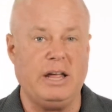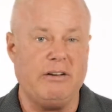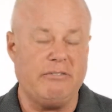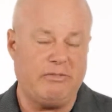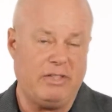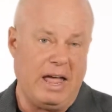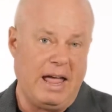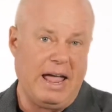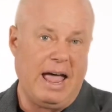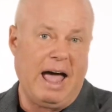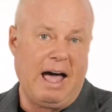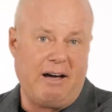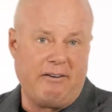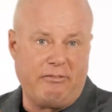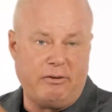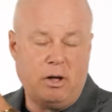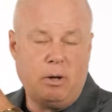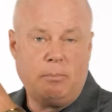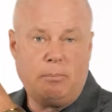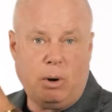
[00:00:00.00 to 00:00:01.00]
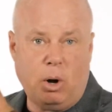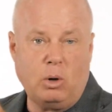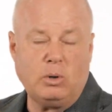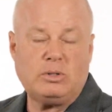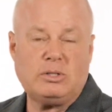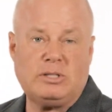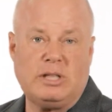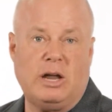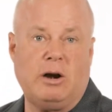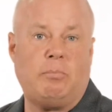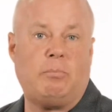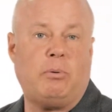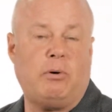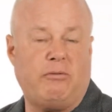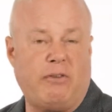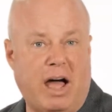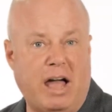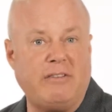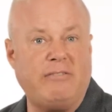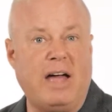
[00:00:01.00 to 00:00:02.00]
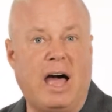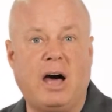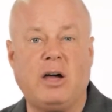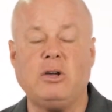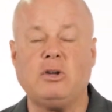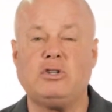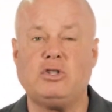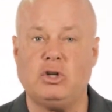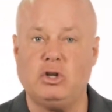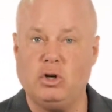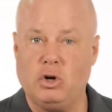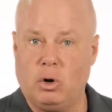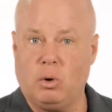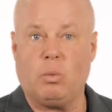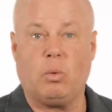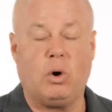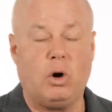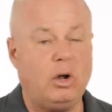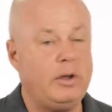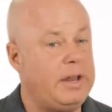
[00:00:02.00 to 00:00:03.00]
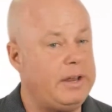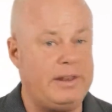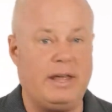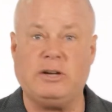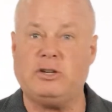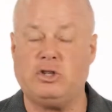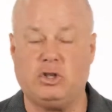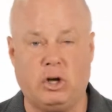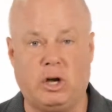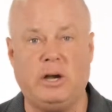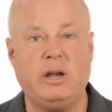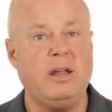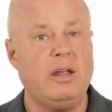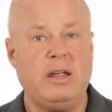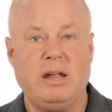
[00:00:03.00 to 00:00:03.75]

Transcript: If they have posts that provide value to your world, and they should,